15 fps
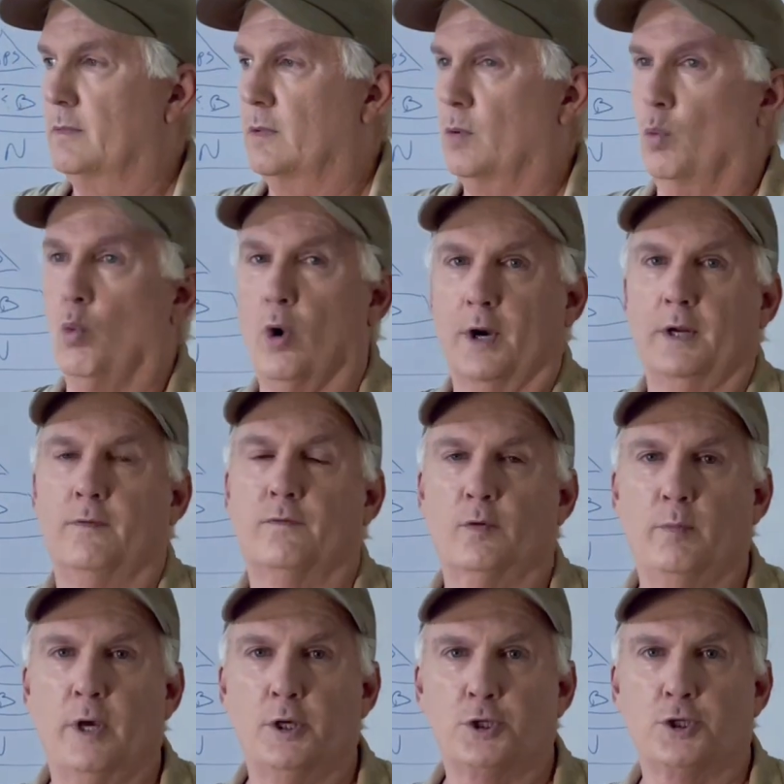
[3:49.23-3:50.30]
What
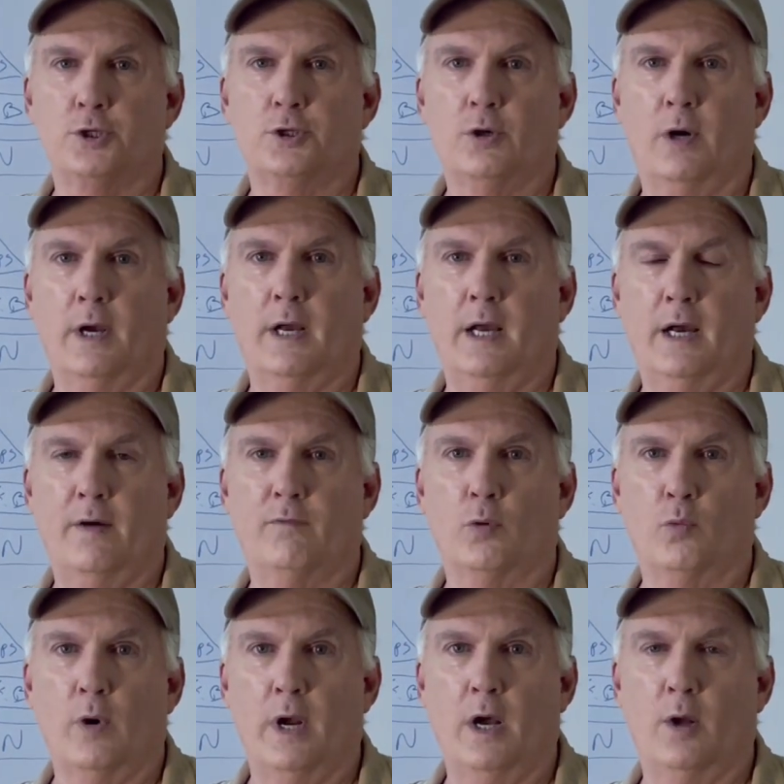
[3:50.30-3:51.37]
information do I have
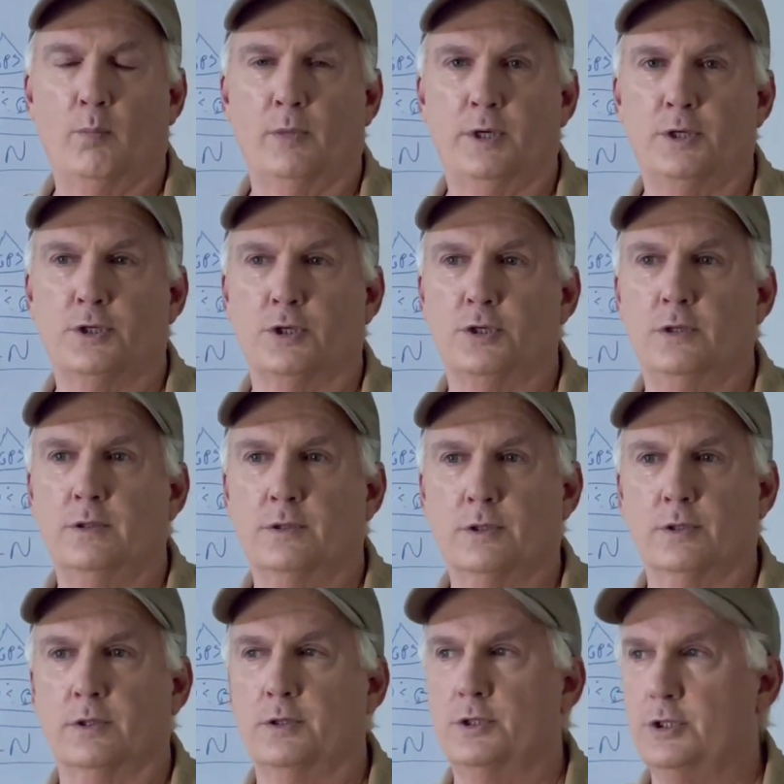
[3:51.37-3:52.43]
around me
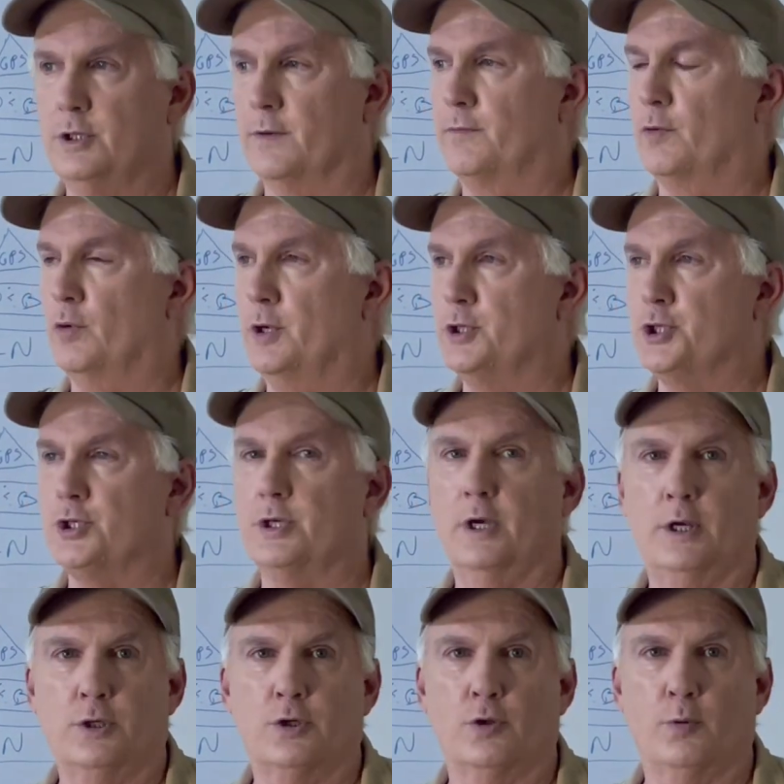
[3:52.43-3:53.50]
to
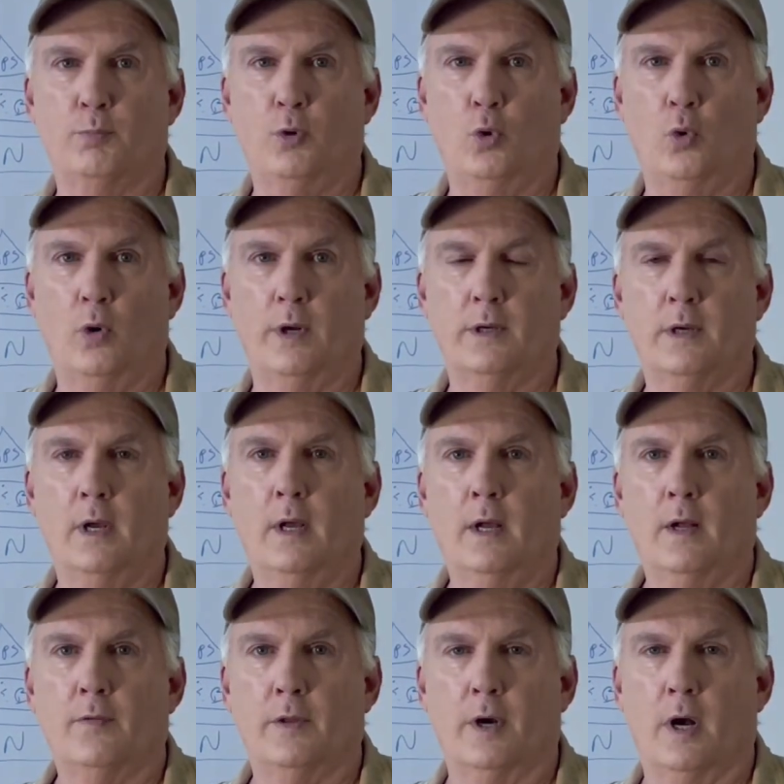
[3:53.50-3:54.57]
differentiate to the point
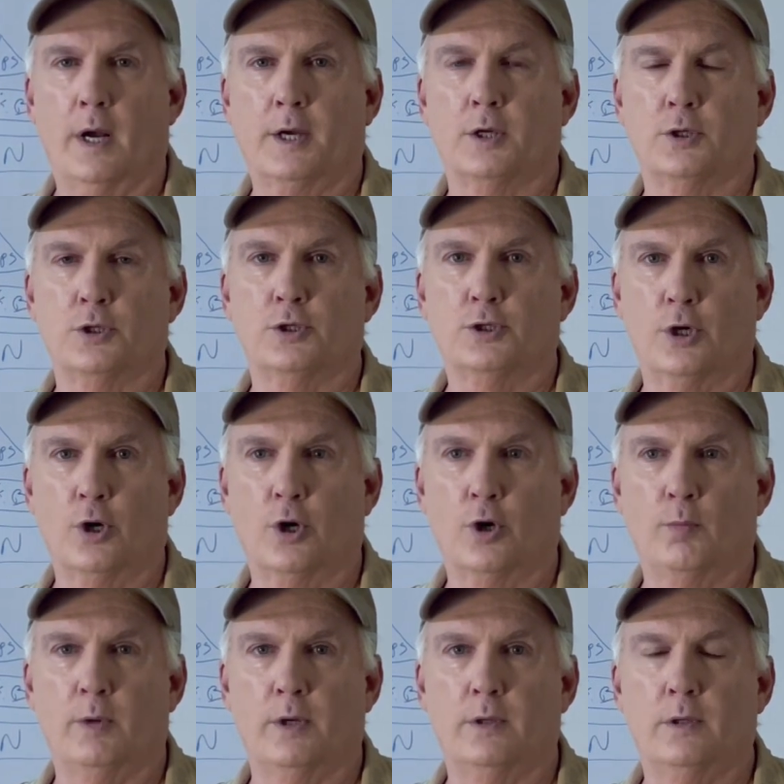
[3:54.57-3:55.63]
that I can
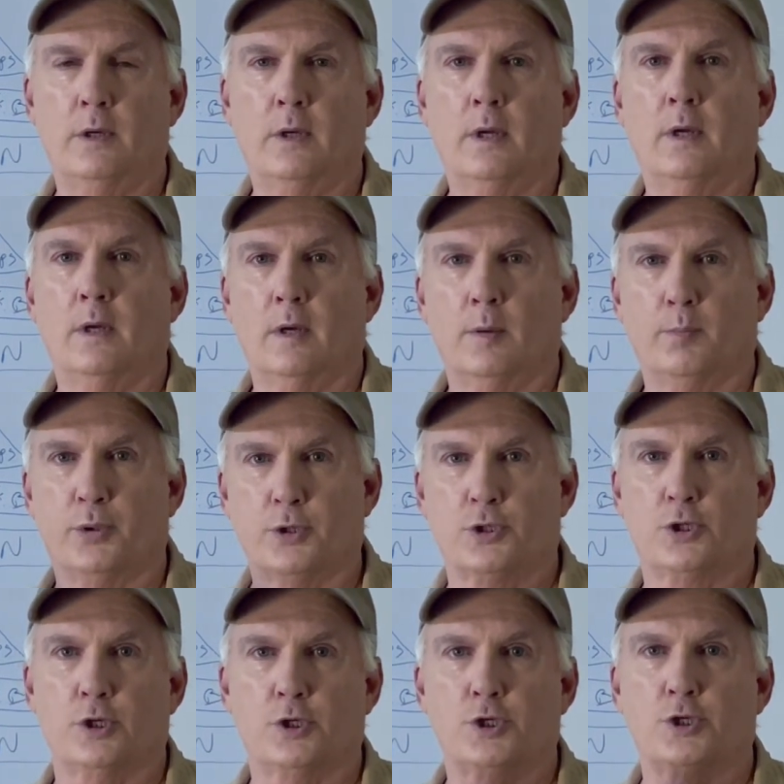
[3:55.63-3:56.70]
determine
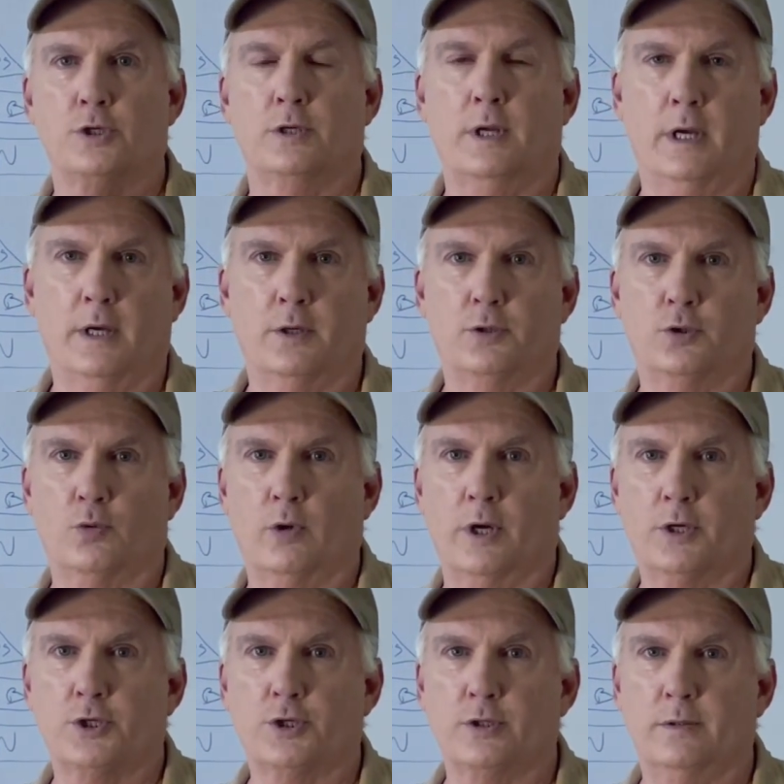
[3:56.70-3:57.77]
position and
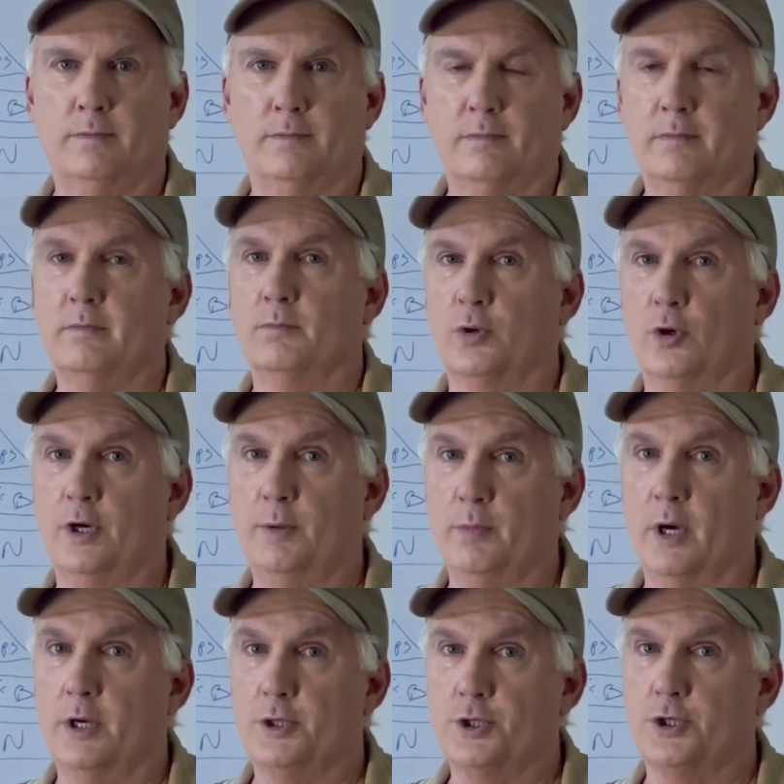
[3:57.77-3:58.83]
direction? Pretty
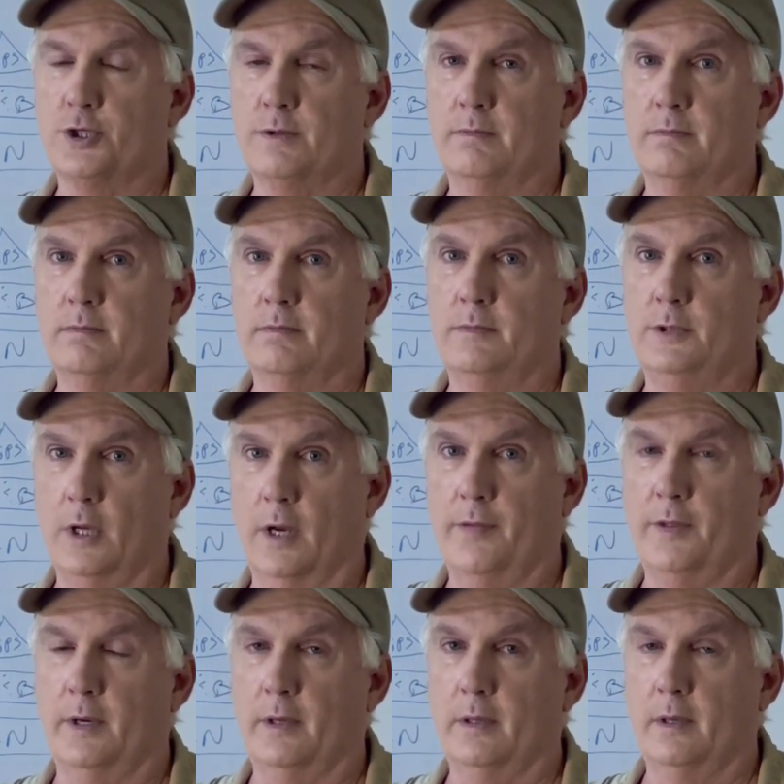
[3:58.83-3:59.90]
much
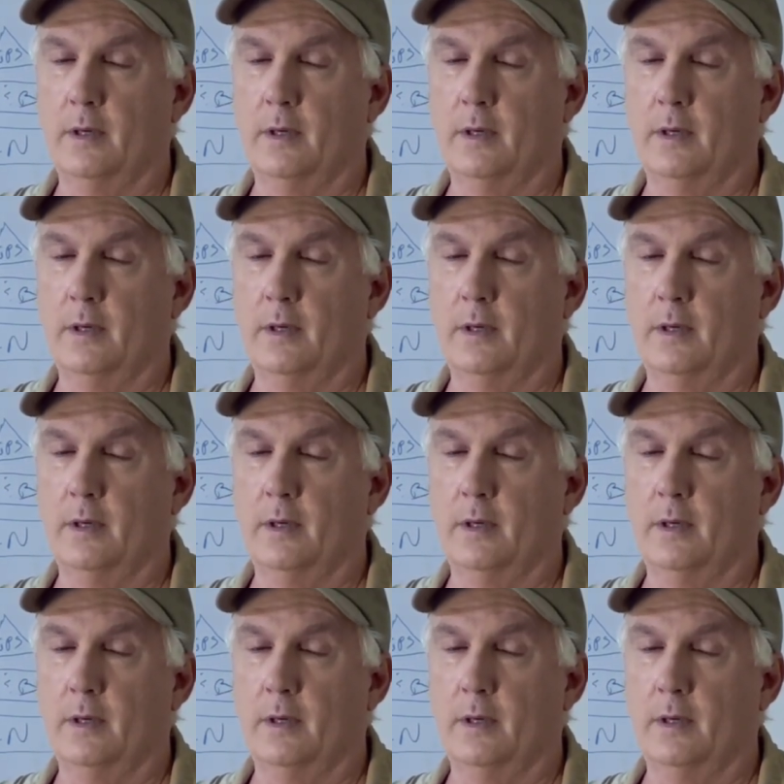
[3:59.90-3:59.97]
nothing.